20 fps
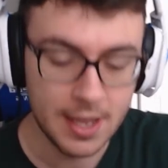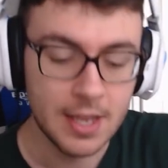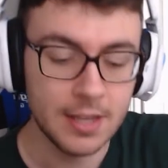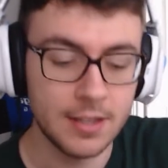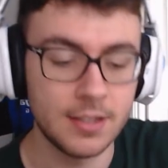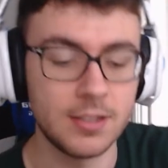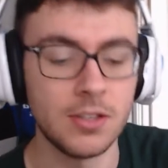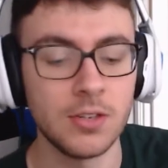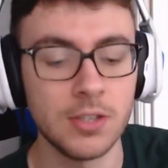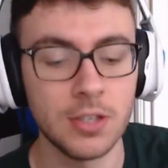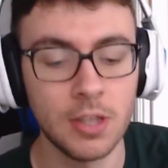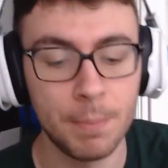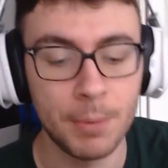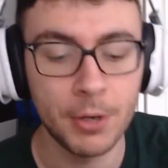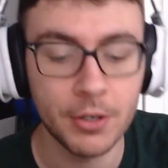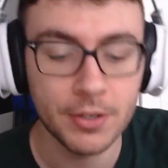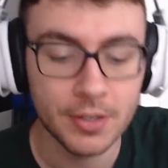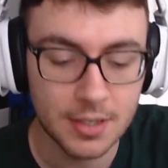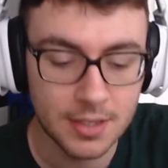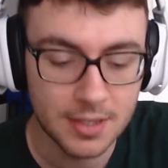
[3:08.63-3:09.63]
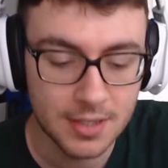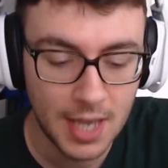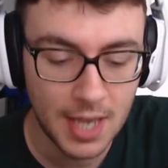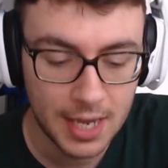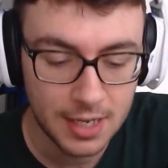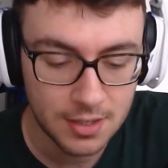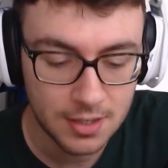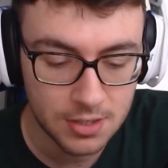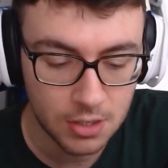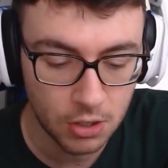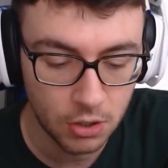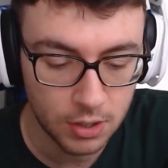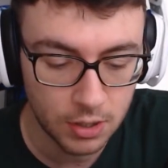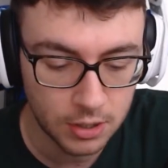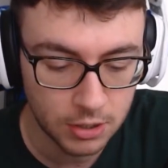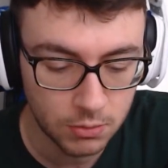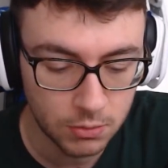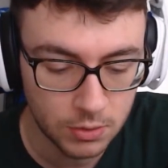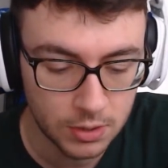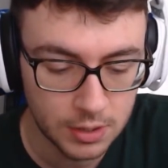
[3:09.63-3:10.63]
There's also the button assigned, so
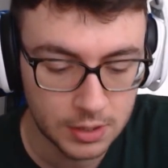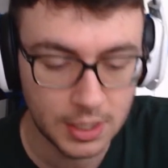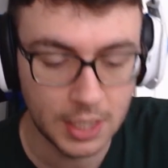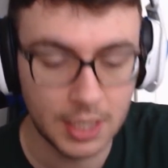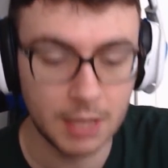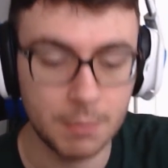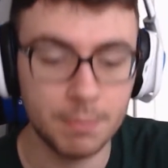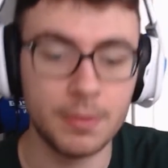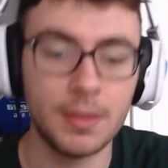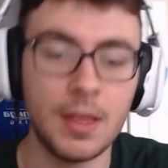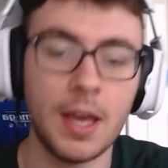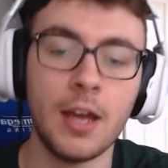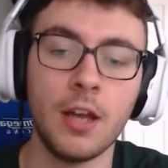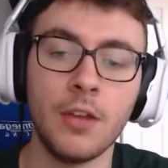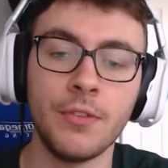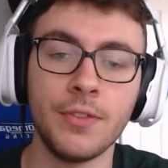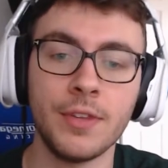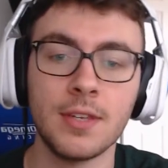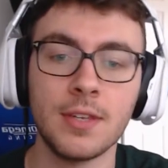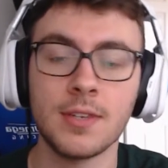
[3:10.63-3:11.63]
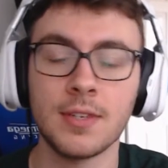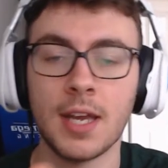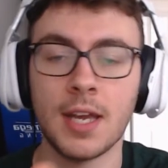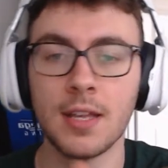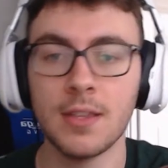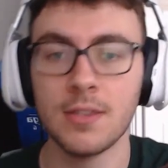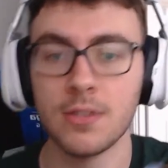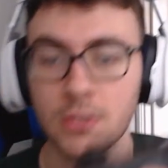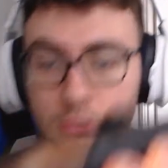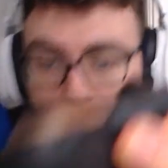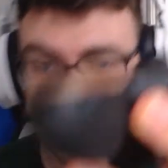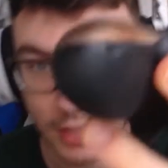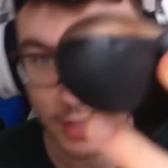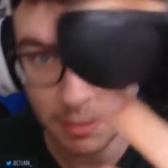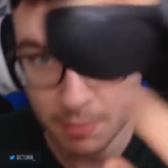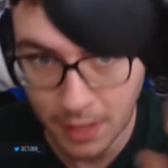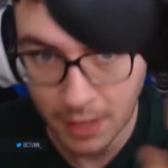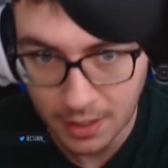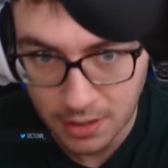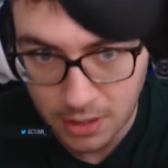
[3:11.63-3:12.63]
you would keep that on this side, so you would
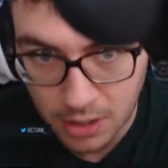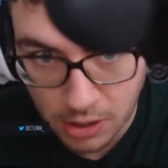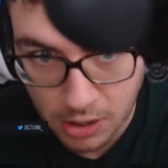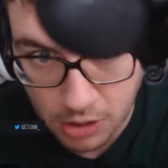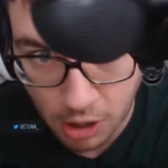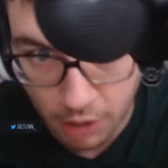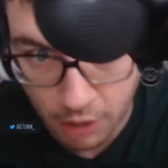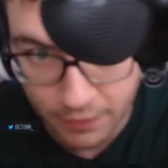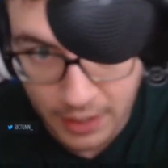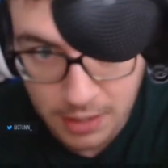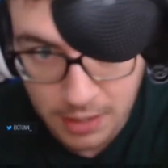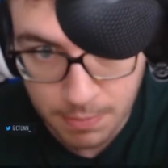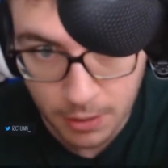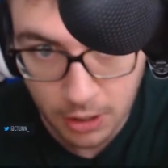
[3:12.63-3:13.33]
keep that turned off as per